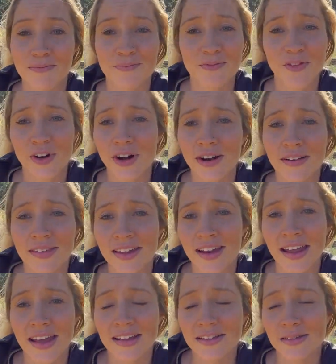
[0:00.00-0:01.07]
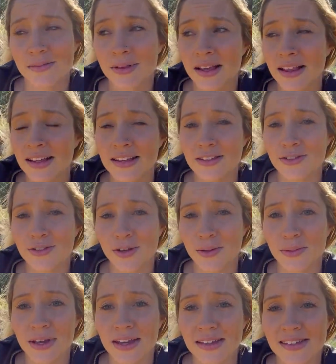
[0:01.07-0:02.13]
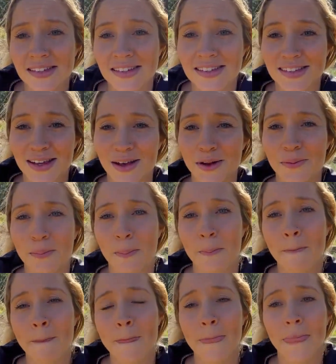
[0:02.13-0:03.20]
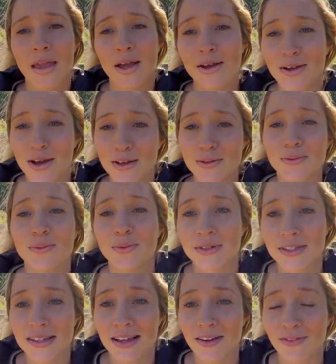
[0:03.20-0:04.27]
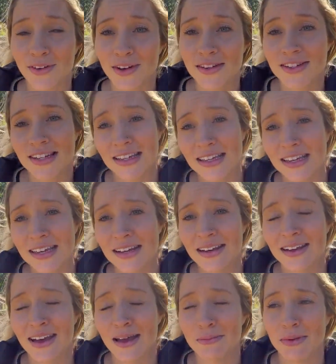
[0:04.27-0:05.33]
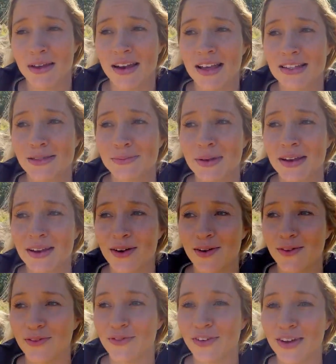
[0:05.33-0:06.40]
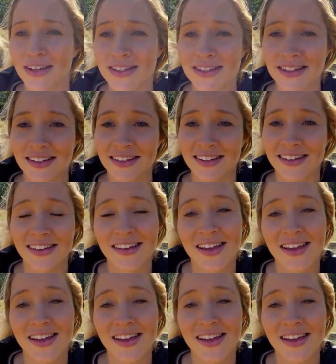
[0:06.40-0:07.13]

for the next at least 2 weeks. So who knows when we'll see a frost again. I mean, it's been known for us to